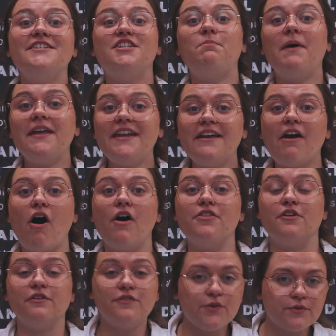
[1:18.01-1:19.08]
Depending
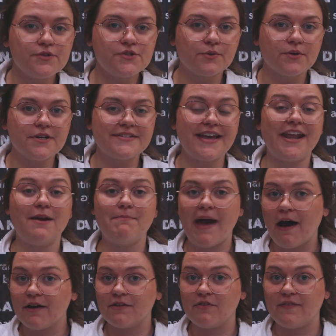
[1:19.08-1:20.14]
on the fuel source and
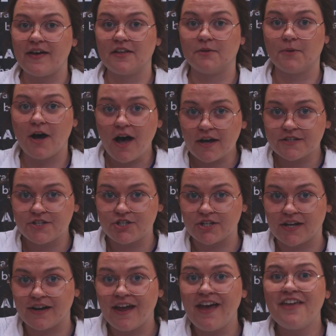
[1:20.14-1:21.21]
amount of available
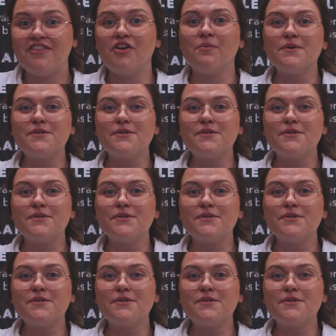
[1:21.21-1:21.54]
oxygen, the